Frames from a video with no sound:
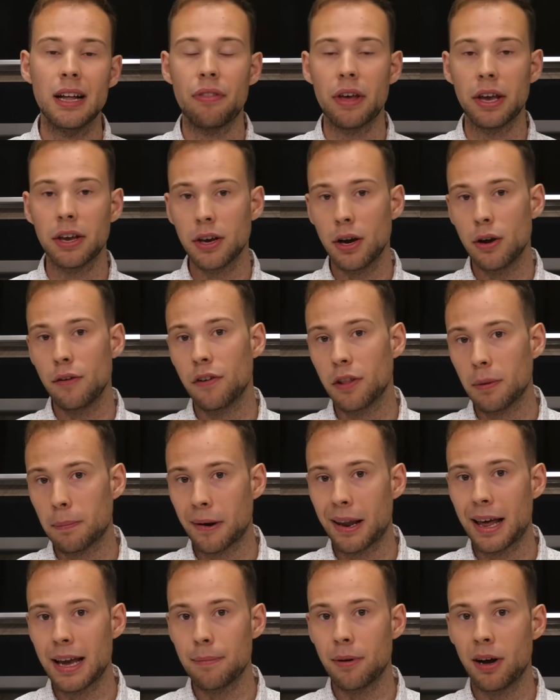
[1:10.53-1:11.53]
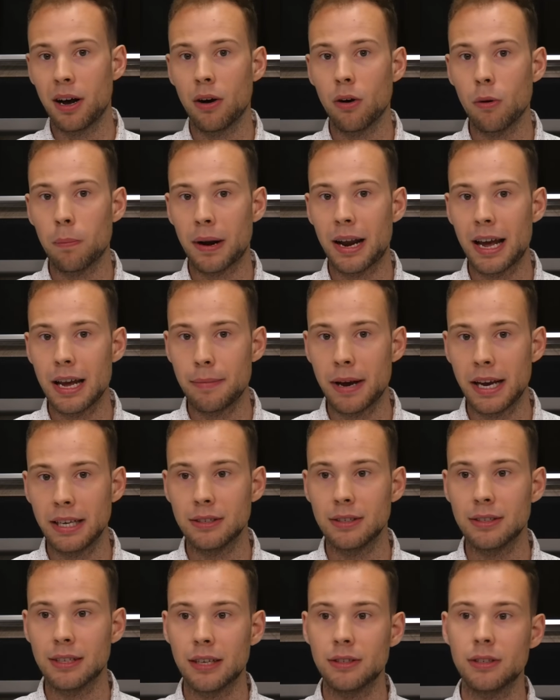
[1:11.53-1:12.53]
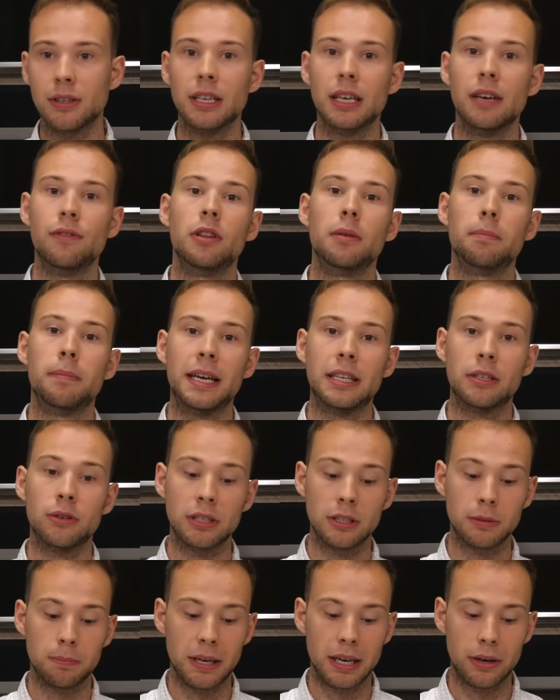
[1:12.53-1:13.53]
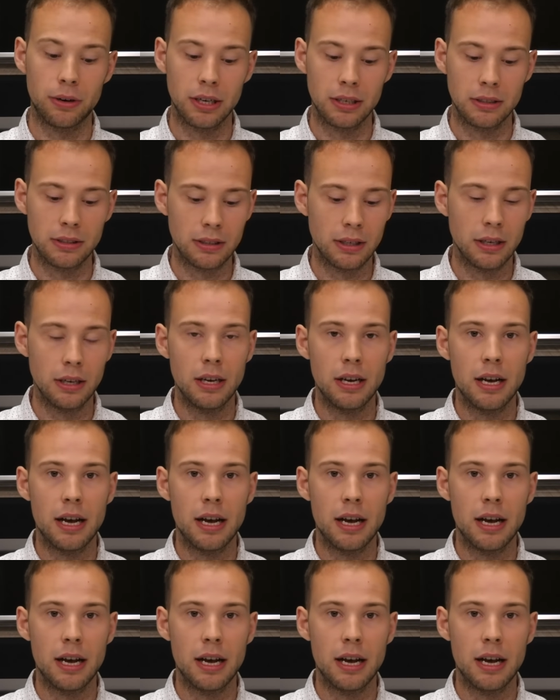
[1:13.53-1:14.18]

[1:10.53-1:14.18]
then go for the Playbar or Playbase, as that's going to give you the better experience.